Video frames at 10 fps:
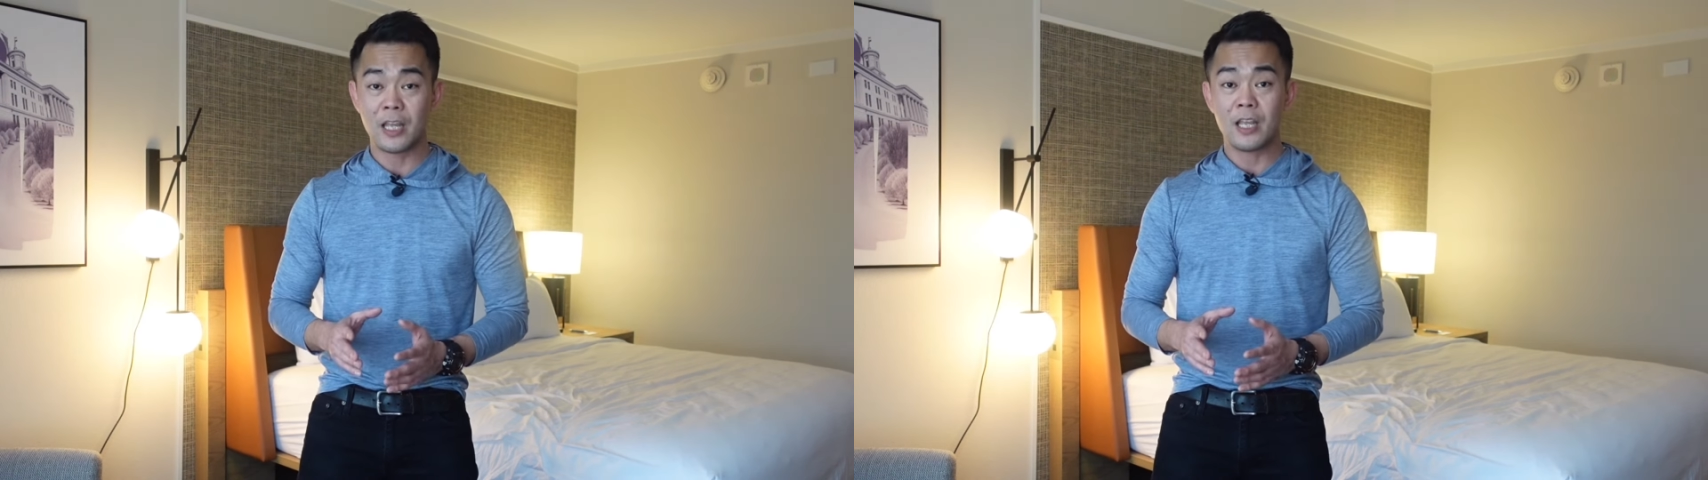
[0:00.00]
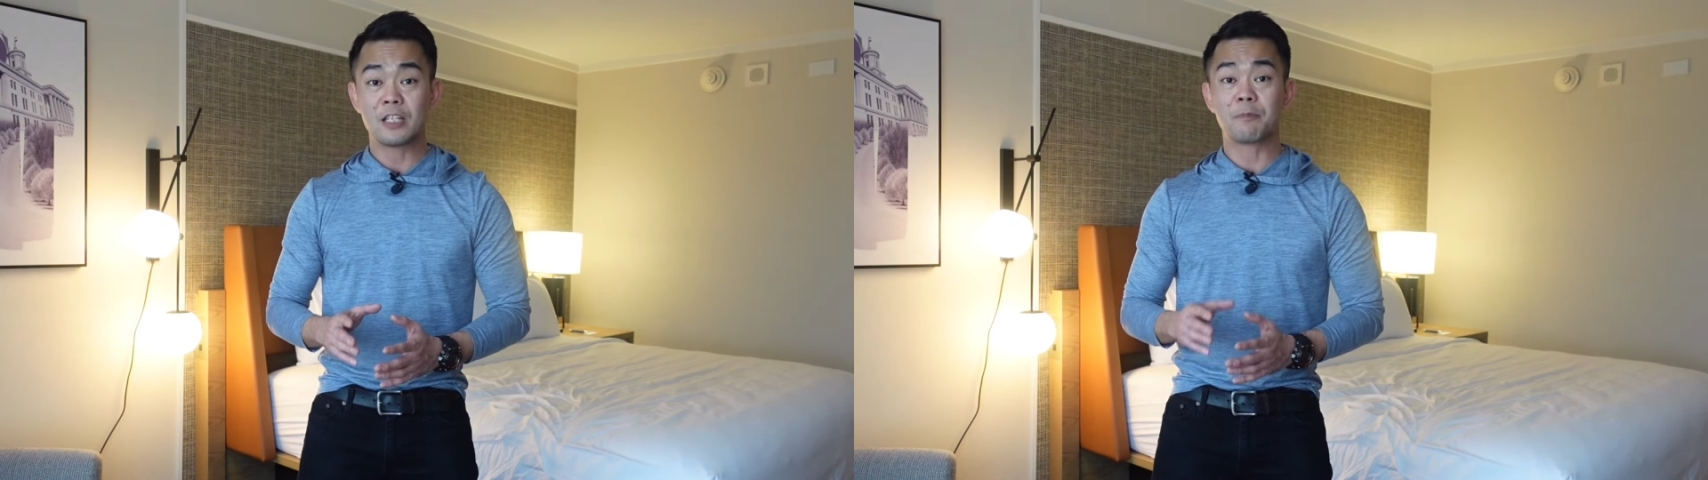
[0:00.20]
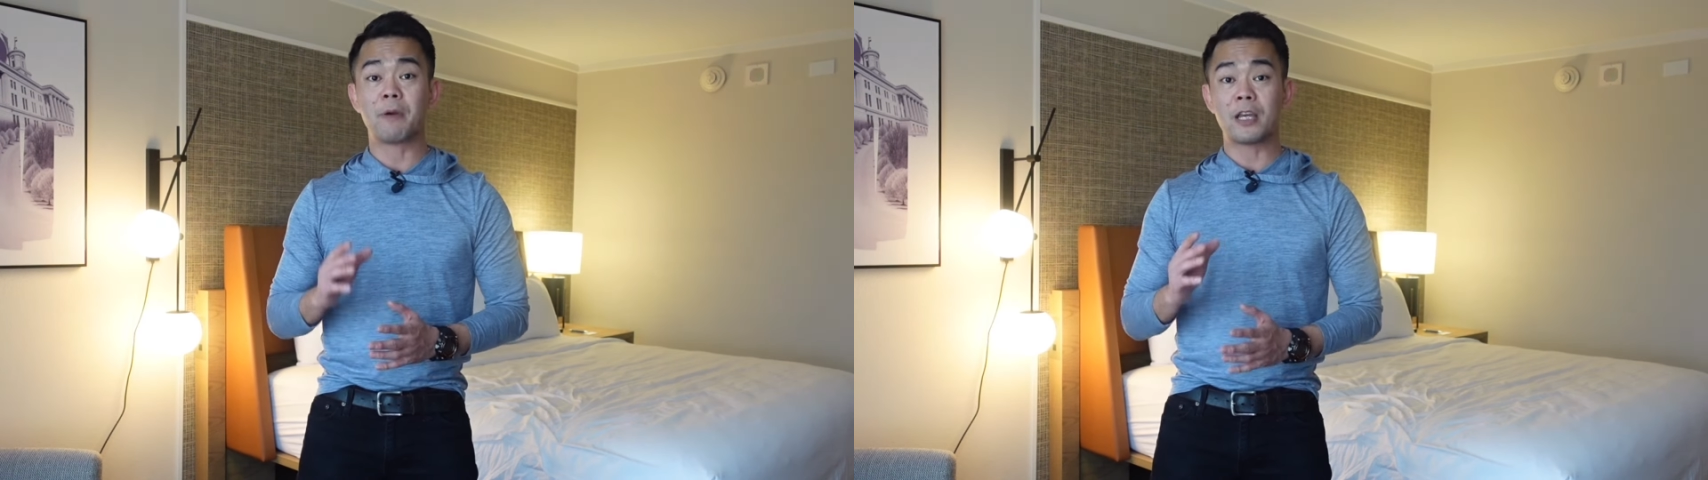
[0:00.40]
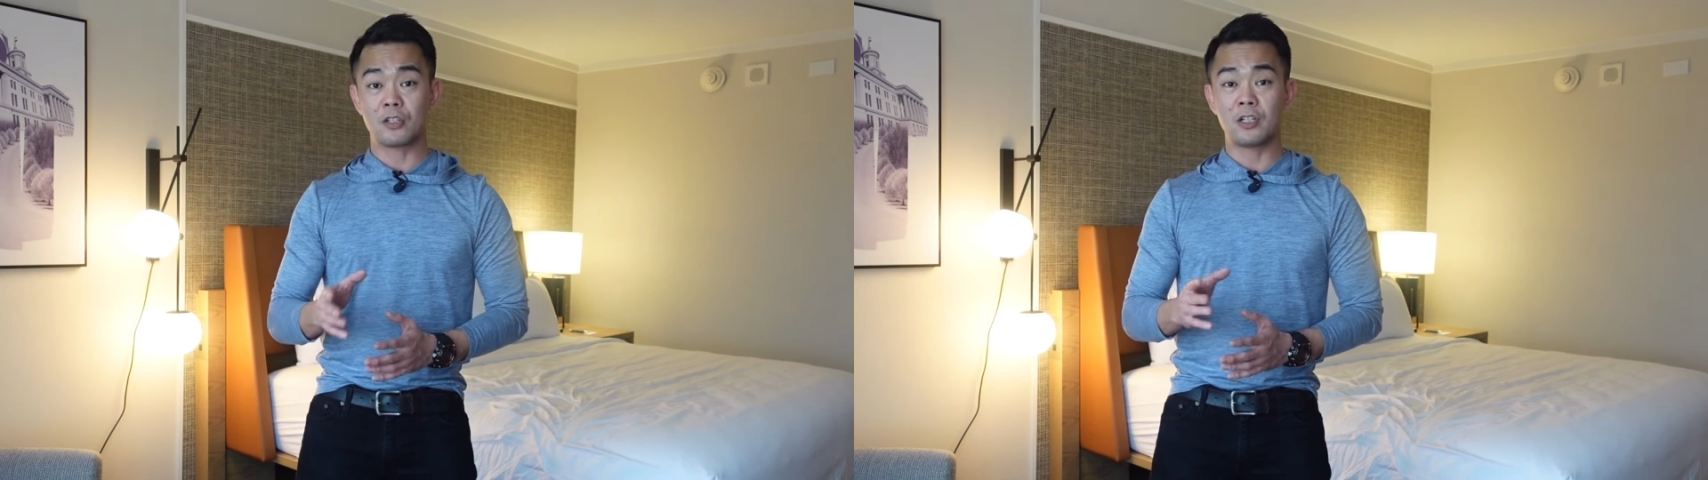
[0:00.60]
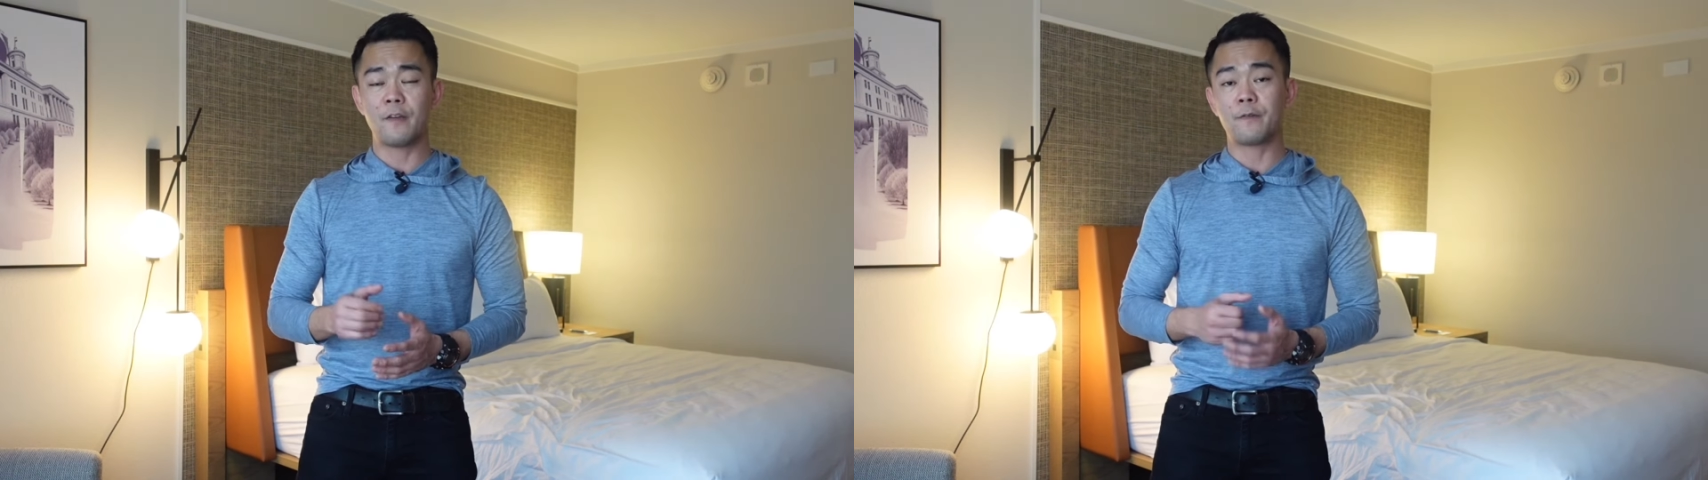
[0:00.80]

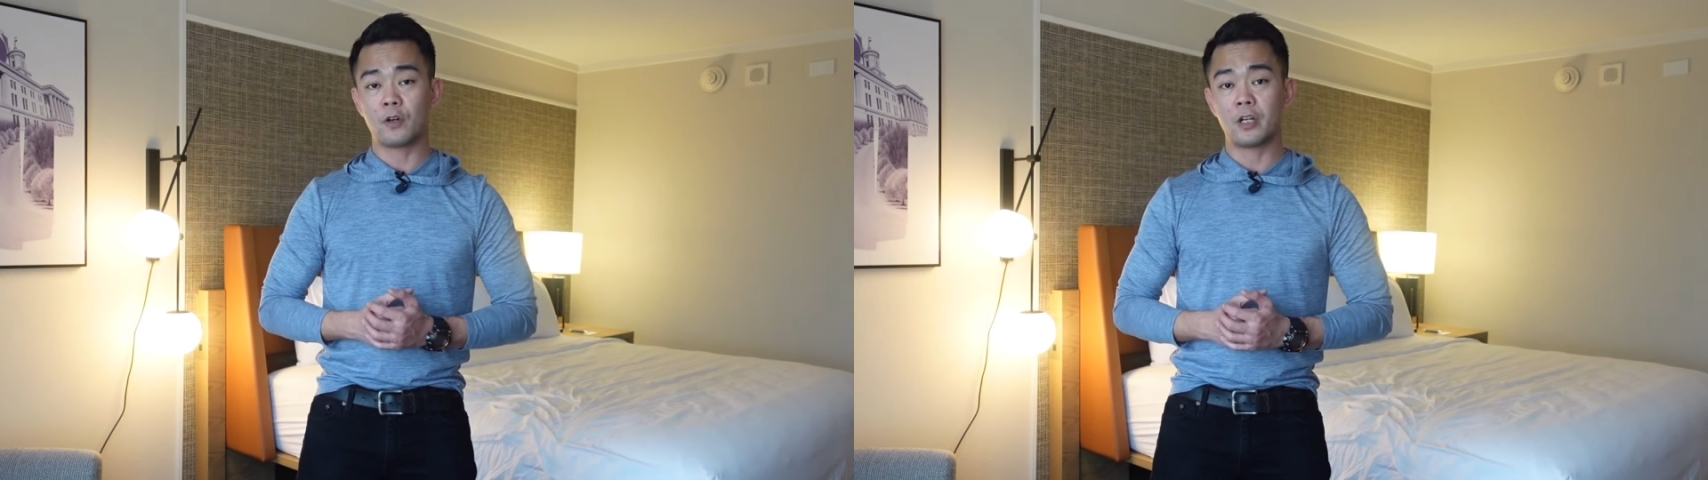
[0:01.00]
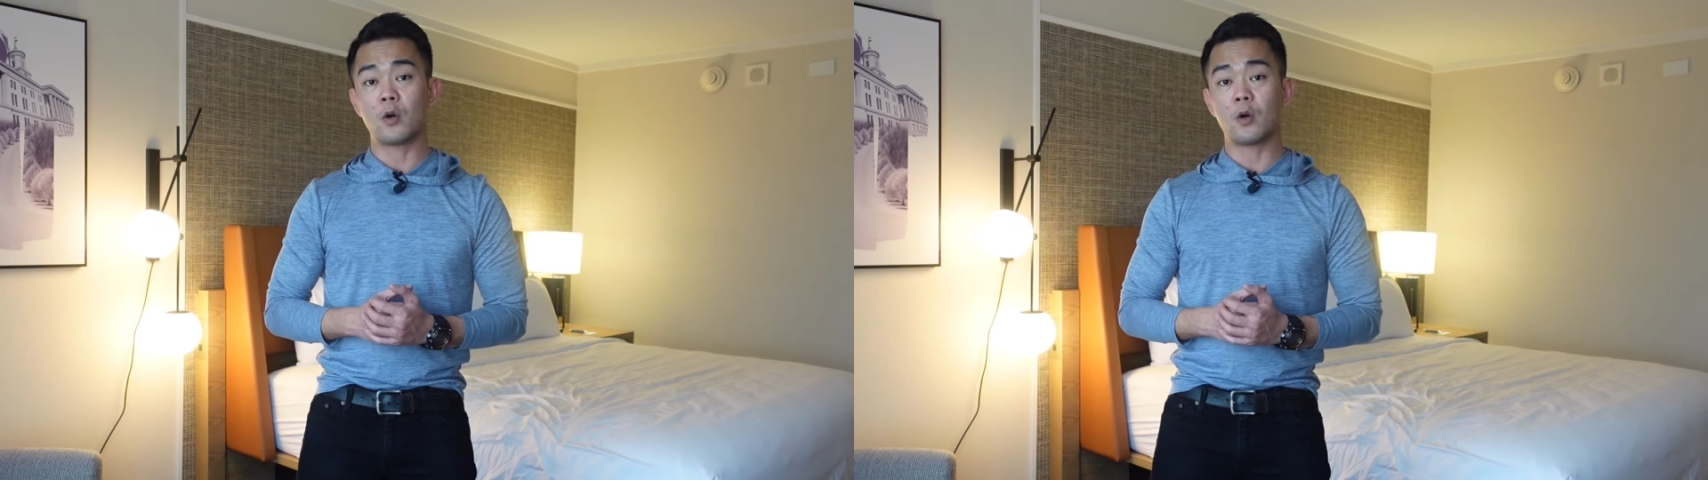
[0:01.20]
especially if you're an